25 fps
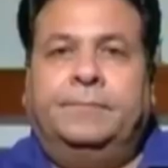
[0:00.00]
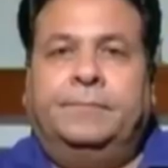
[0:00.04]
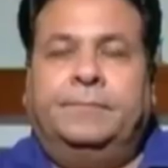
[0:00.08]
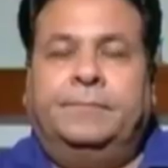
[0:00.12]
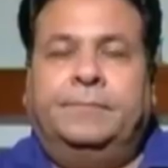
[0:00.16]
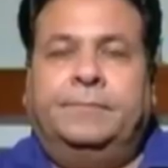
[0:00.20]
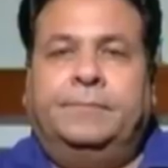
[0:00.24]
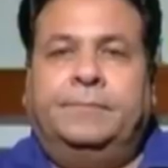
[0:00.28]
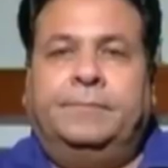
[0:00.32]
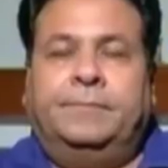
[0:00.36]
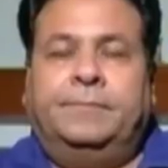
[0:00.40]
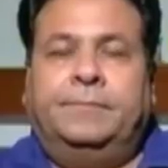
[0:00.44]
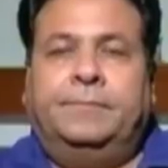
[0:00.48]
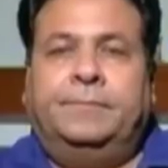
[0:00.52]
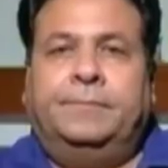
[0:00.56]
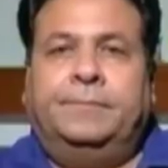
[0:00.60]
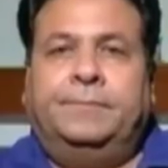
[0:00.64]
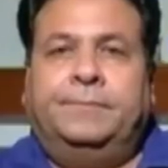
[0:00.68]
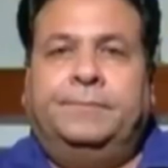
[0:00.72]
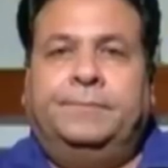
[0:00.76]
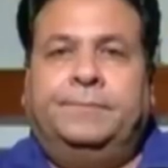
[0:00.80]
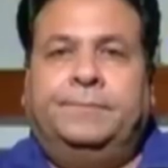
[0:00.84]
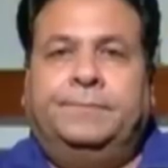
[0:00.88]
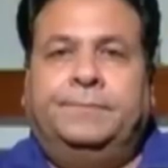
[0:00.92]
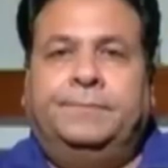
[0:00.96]

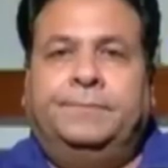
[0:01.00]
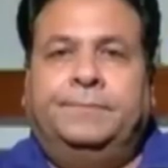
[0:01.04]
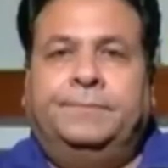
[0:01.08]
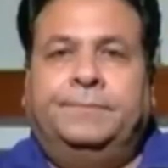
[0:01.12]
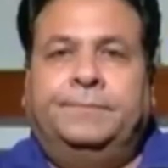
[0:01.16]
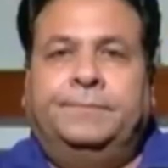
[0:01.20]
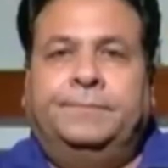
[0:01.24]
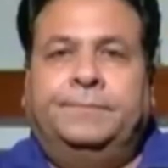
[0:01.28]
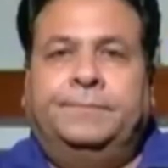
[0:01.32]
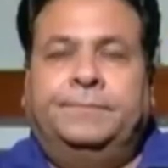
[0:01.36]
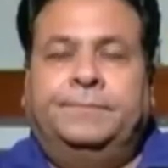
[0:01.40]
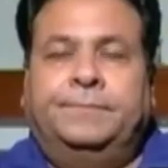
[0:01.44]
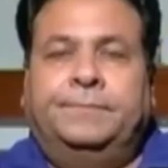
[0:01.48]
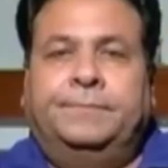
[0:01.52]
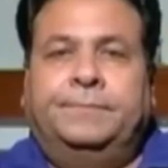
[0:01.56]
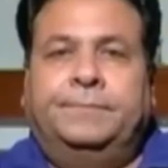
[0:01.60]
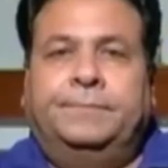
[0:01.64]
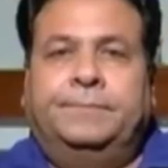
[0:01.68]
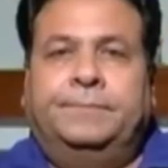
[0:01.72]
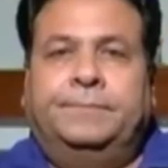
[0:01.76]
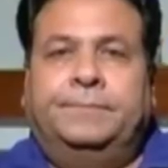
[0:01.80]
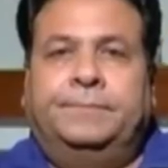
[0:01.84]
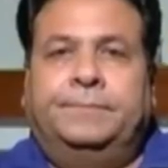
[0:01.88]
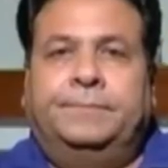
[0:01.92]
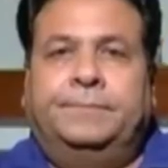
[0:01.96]

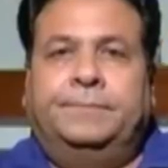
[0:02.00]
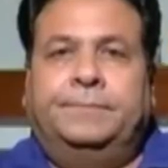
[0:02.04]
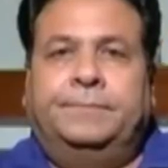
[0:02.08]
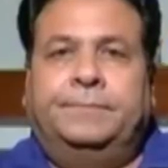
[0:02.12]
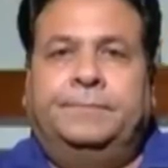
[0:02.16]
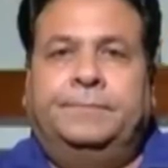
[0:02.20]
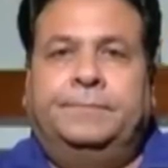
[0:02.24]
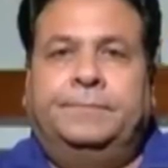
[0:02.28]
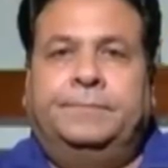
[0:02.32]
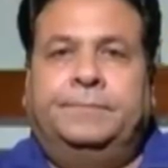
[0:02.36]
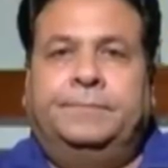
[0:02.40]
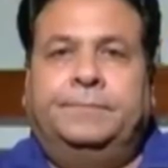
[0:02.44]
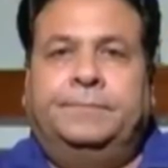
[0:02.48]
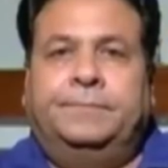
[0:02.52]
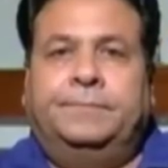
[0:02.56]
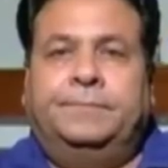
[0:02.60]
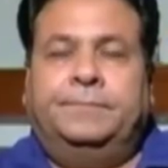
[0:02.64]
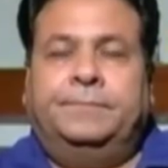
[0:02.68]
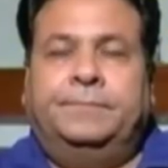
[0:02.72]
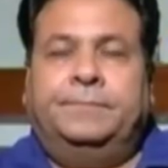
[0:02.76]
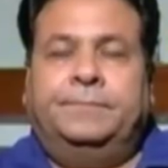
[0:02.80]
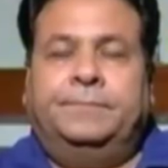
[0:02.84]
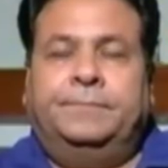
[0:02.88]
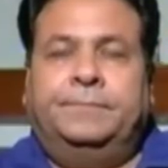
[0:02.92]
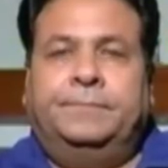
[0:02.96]

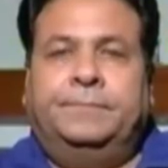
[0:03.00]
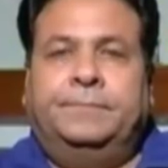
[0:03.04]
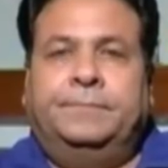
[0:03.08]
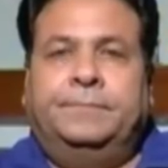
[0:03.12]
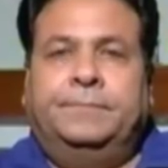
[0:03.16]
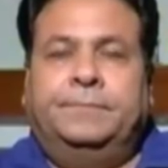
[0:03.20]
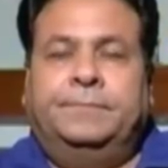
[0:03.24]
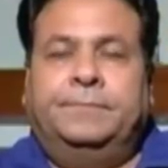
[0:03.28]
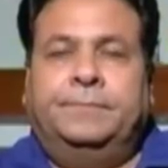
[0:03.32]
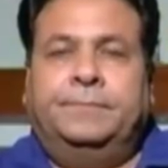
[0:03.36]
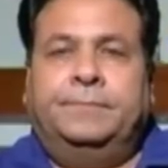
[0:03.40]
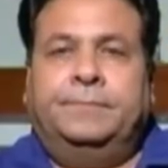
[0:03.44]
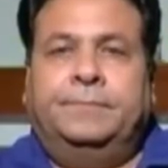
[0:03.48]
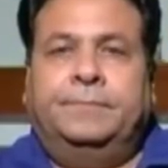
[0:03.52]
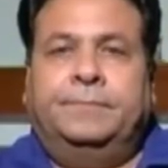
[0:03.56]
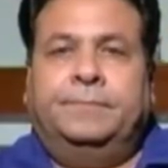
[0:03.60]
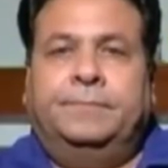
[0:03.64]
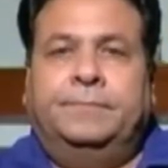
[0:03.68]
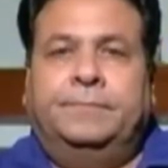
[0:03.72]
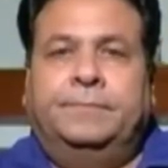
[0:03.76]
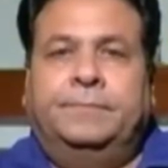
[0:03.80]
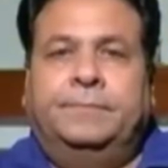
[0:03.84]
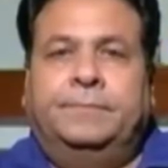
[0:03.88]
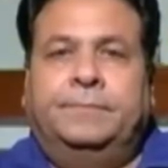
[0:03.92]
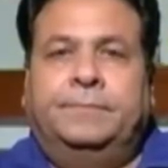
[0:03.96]

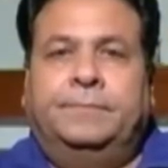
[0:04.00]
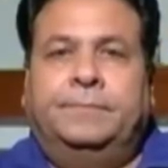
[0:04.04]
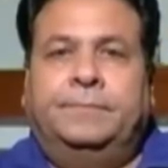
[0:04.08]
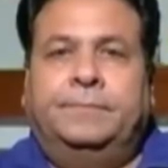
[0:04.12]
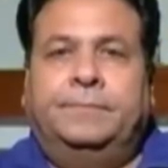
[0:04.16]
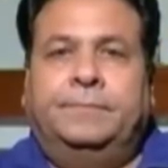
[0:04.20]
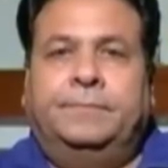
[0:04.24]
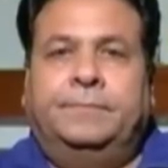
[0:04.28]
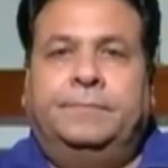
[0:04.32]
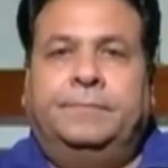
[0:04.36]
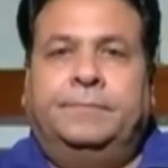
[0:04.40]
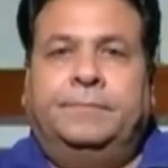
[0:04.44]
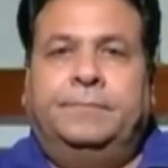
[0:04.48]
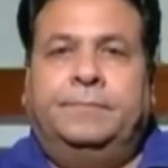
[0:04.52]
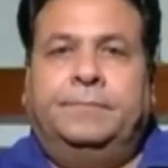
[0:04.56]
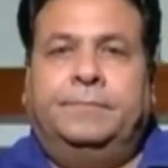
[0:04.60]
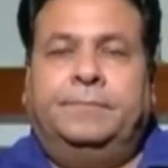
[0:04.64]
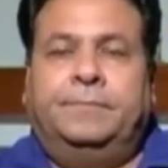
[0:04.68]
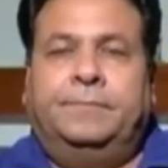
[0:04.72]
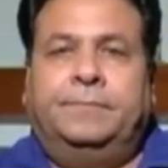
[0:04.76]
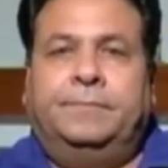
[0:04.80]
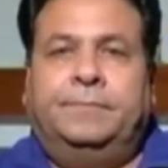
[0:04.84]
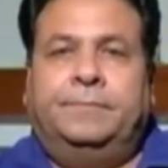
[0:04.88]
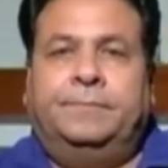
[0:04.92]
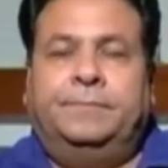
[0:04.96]

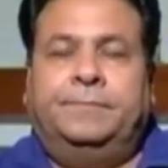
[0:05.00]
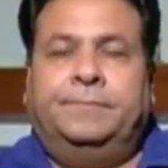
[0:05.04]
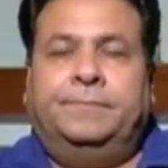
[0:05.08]
No words are spoken by the person on screen.